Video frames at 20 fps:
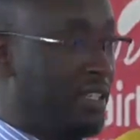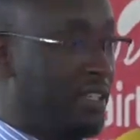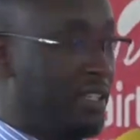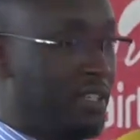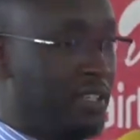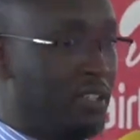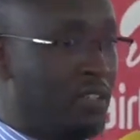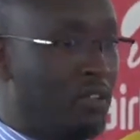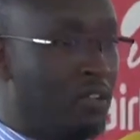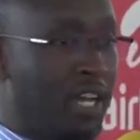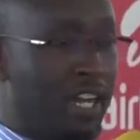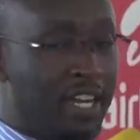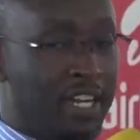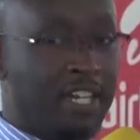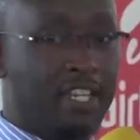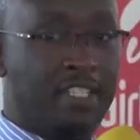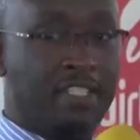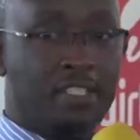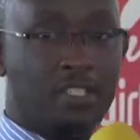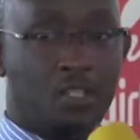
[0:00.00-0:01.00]
Uganda
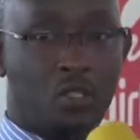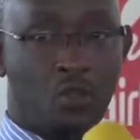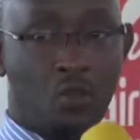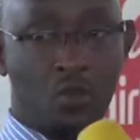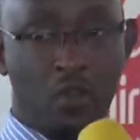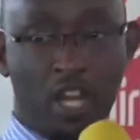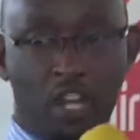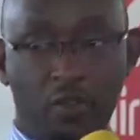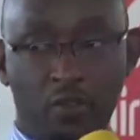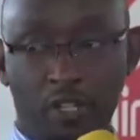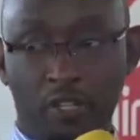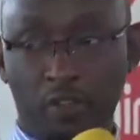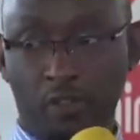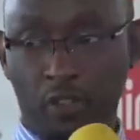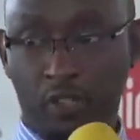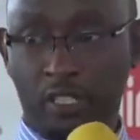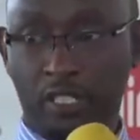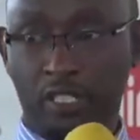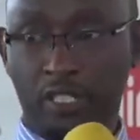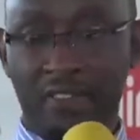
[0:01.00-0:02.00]
is
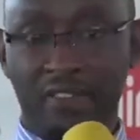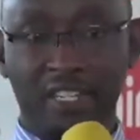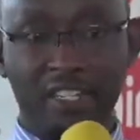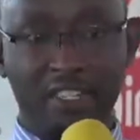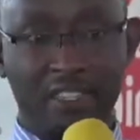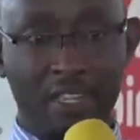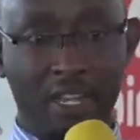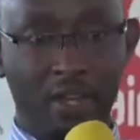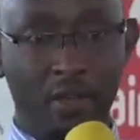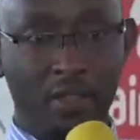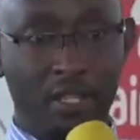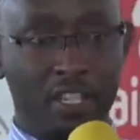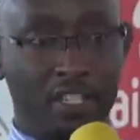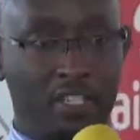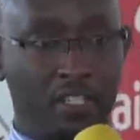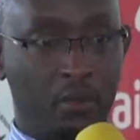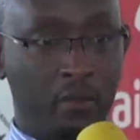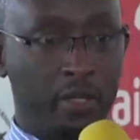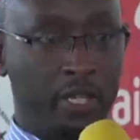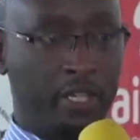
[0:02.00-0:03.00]
247,000
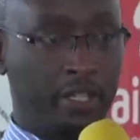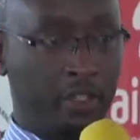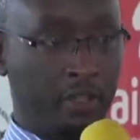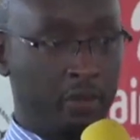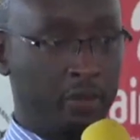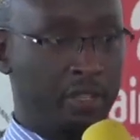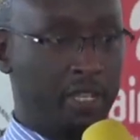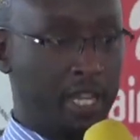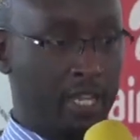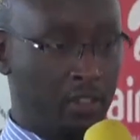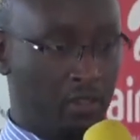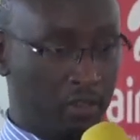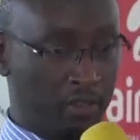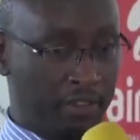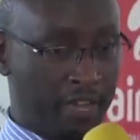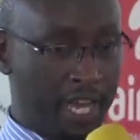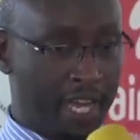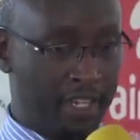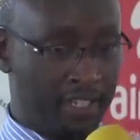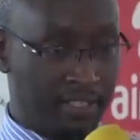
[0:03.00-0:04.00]
square kilometers of
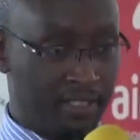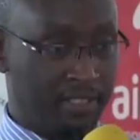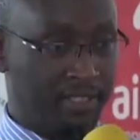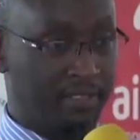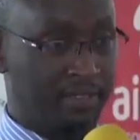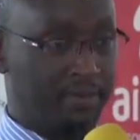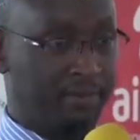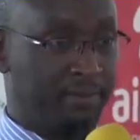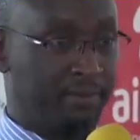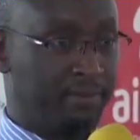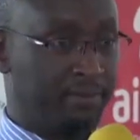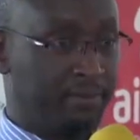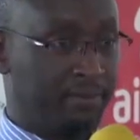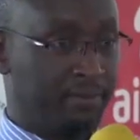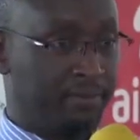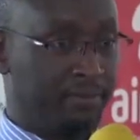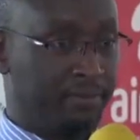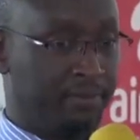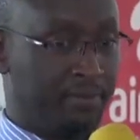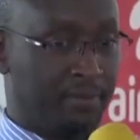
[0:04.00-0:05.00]
land.
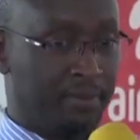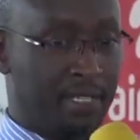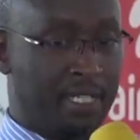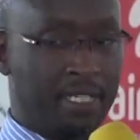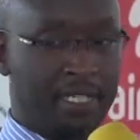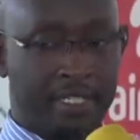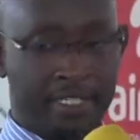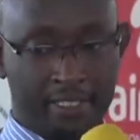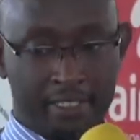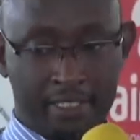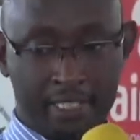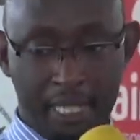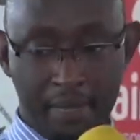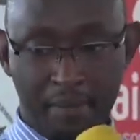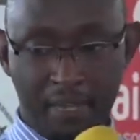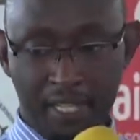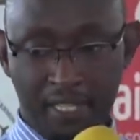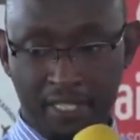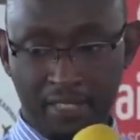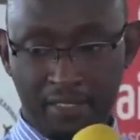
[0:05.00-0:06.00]
Germany is